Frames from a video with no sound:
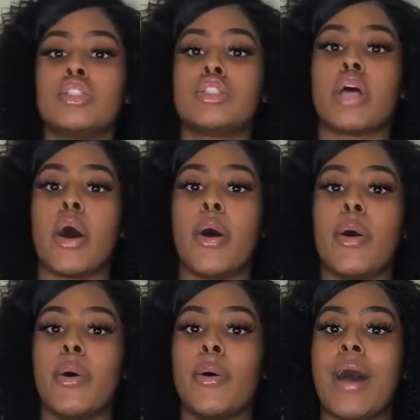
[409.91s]

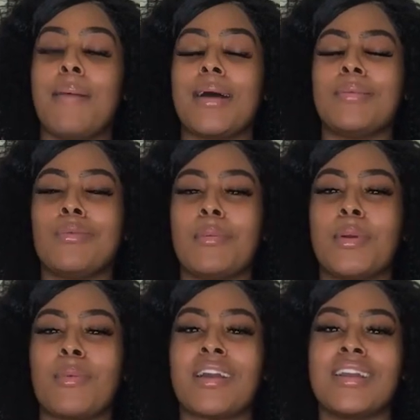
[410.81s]
So, I probably won't
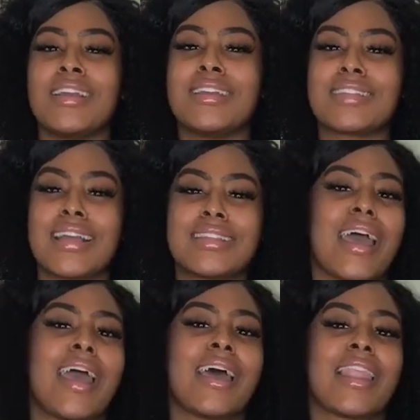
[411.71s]
be wearing these like
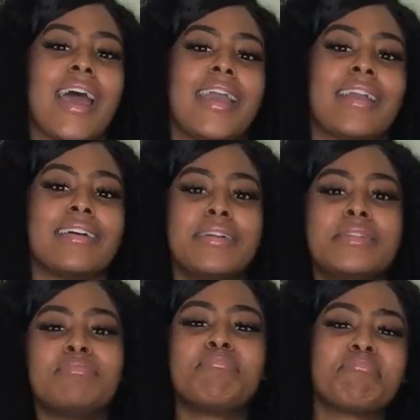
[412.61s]
that. Like,
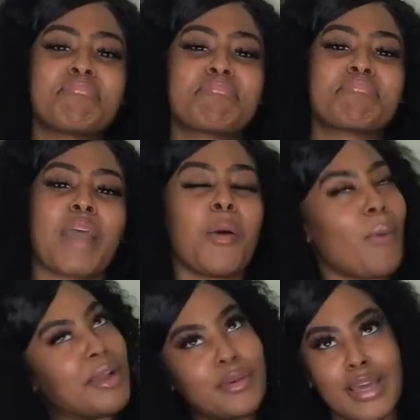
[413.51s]

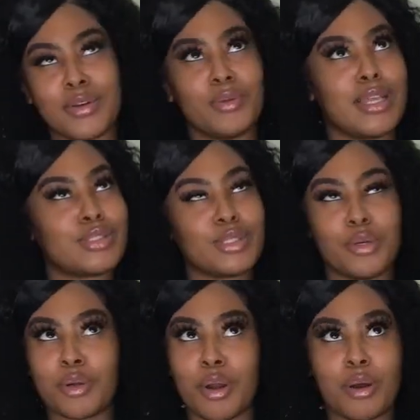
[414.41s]
why you gotta do that to your
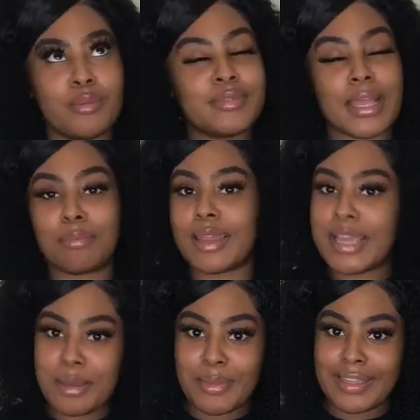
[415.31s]
girl? They
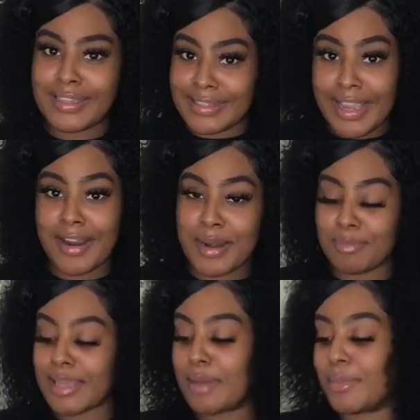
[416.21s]
playing me. They out here
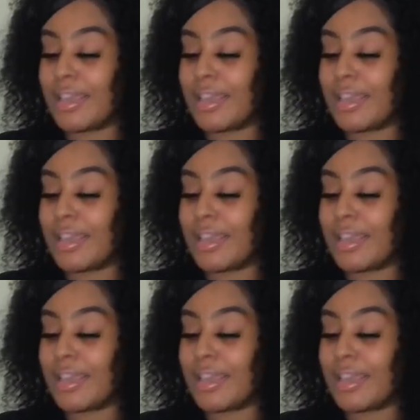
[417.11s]
playing me.